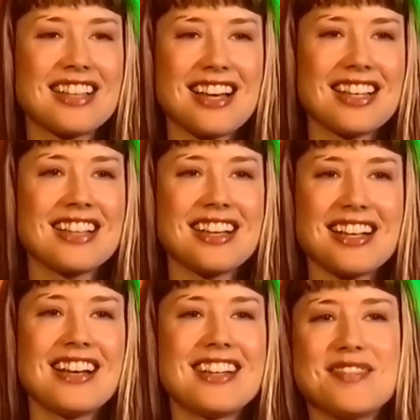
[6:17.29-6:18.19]
I like that
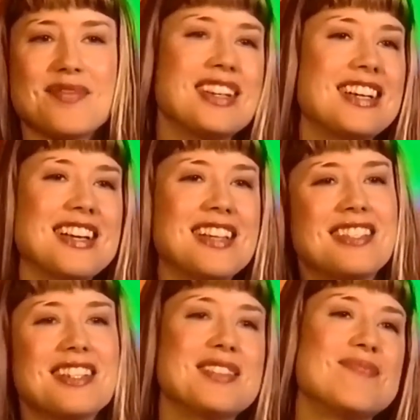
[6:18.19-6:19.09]
kind of
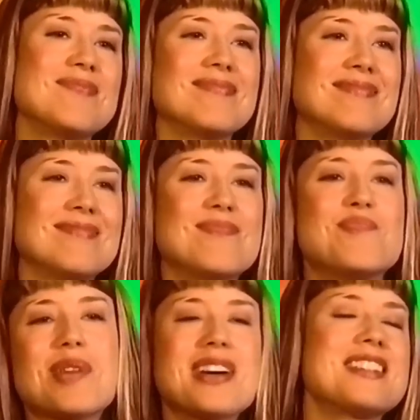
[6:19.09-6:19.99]
the
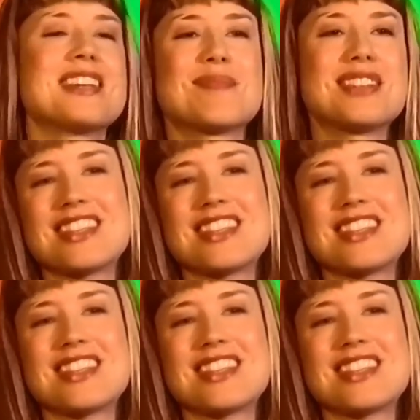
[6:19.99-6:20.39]
buttoned up to the